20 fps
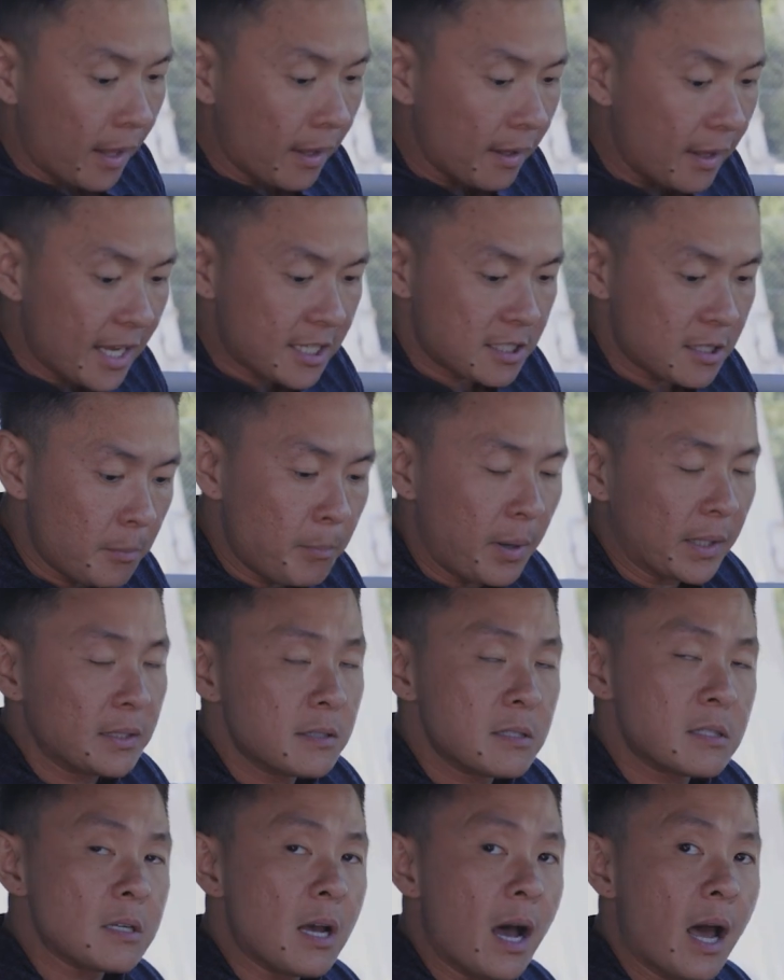Lesser
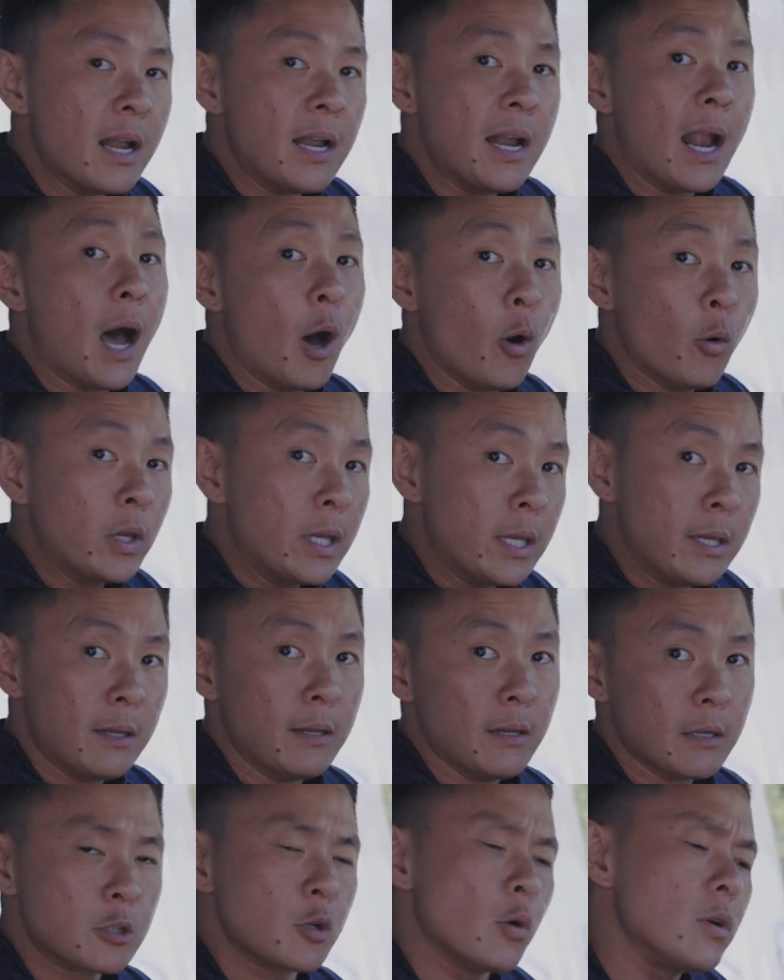buttons are now
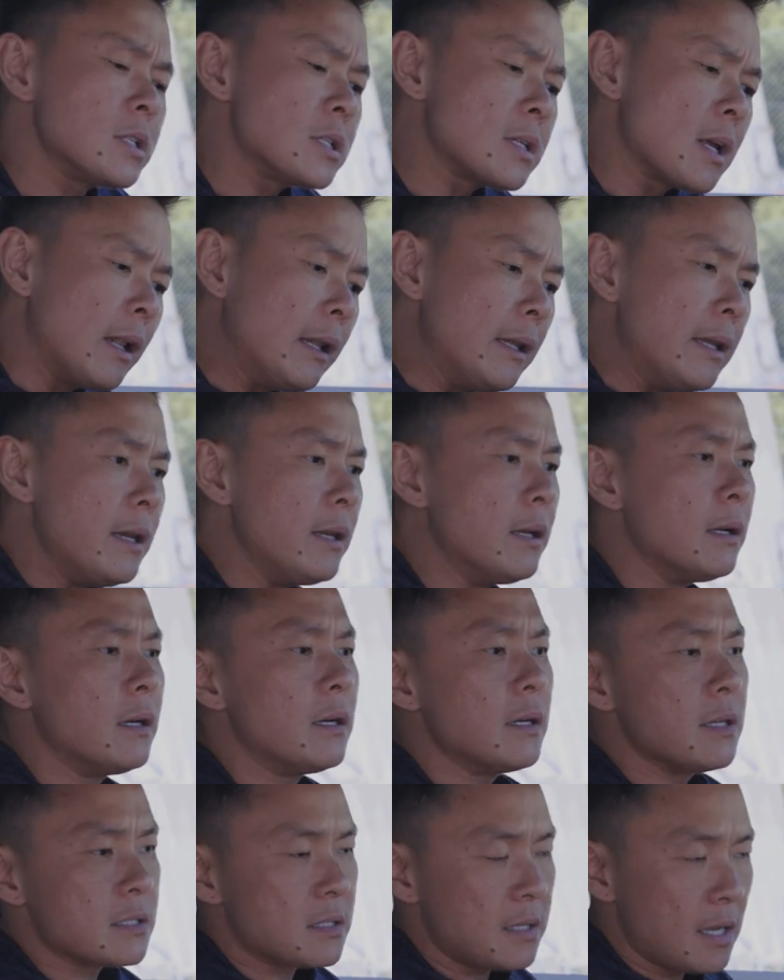here, so it's
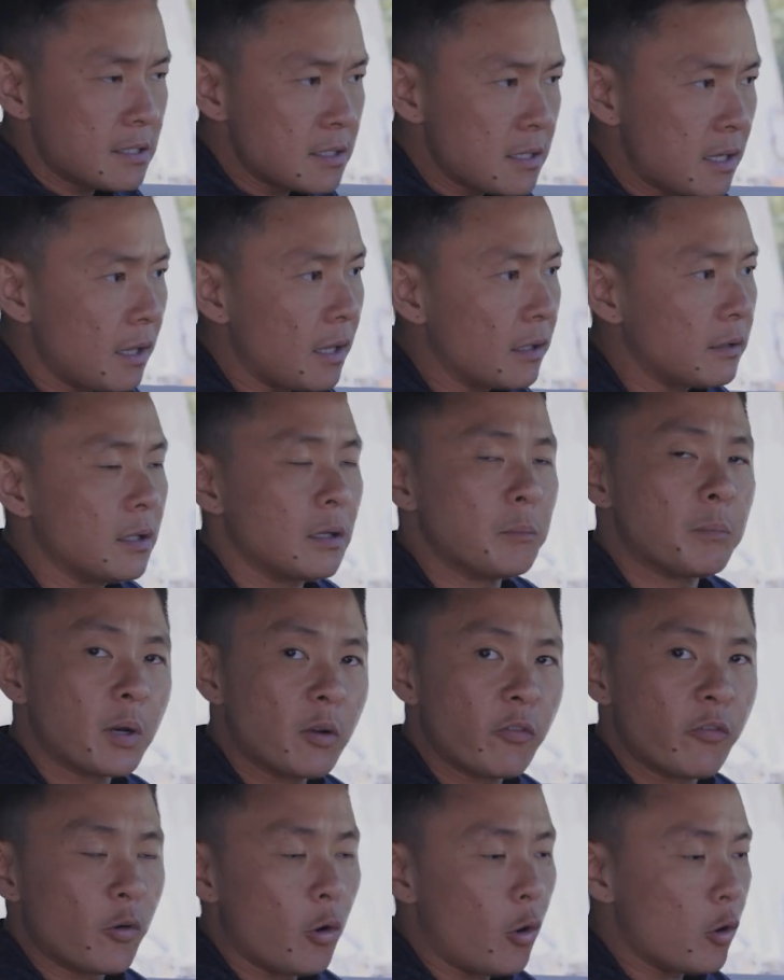cleaner, it's less cluttered, but
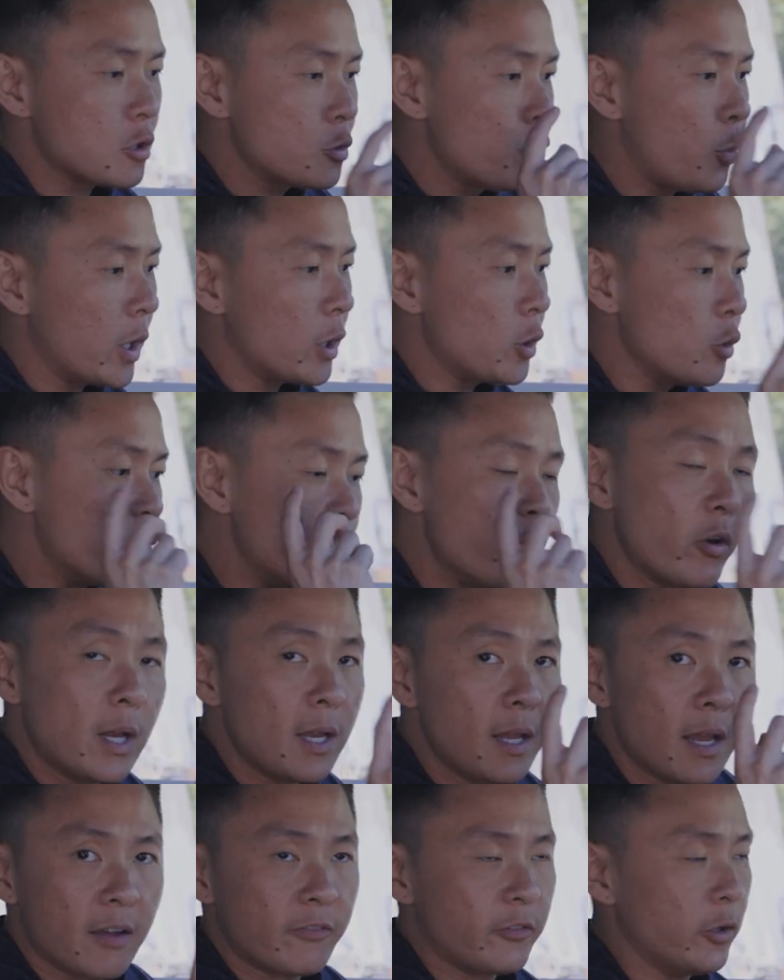of course what you
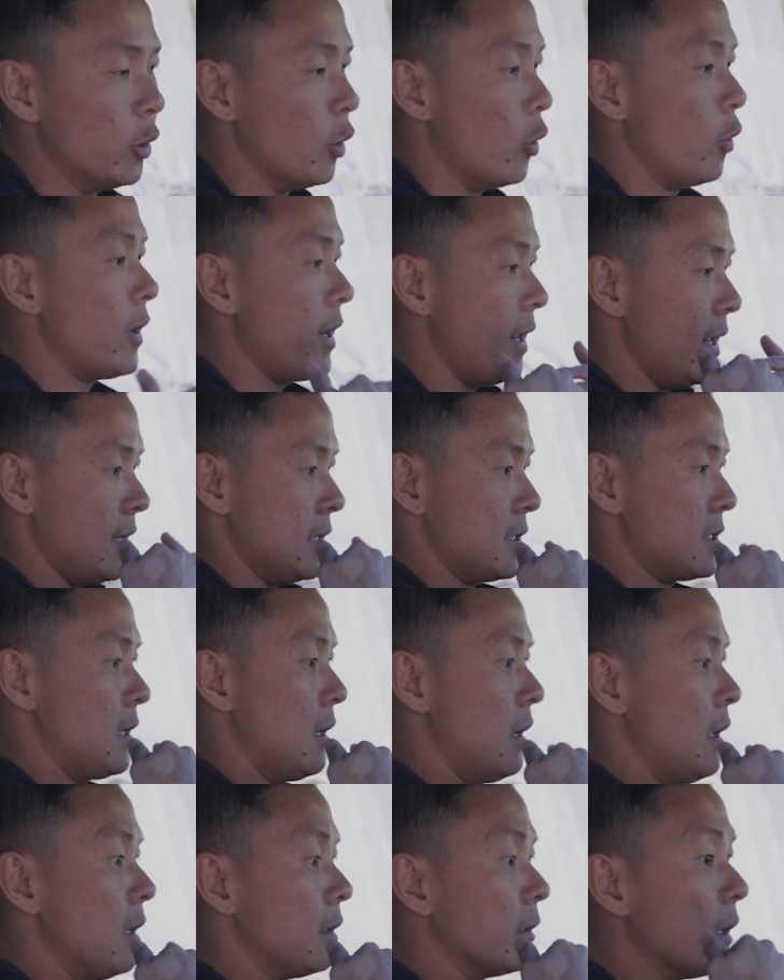really have to know is
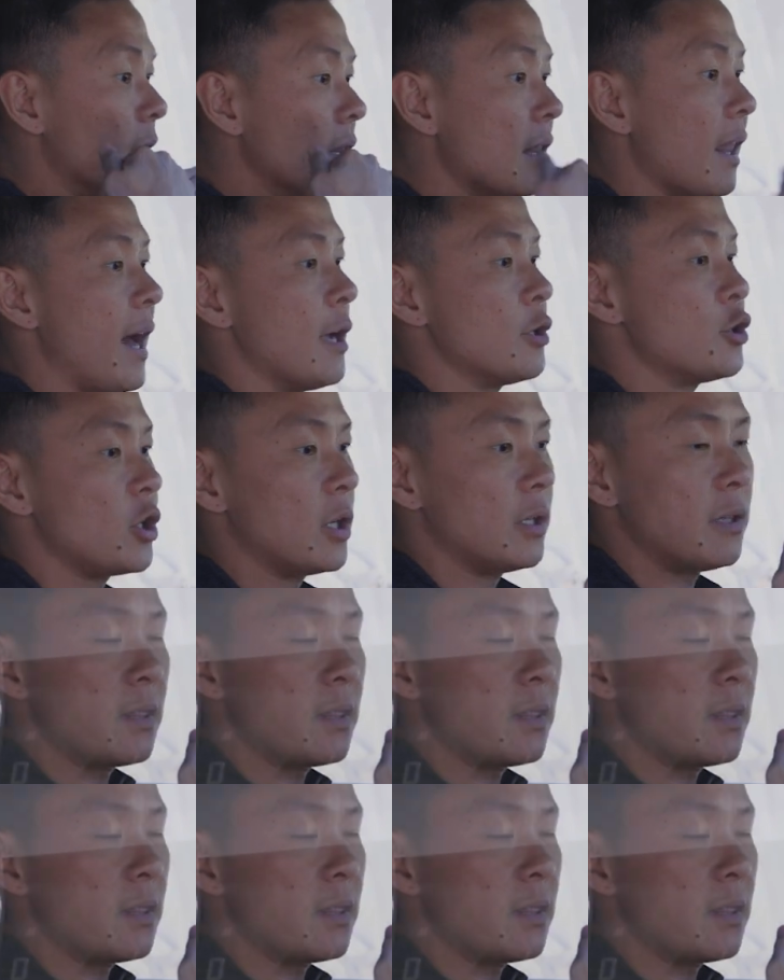the larger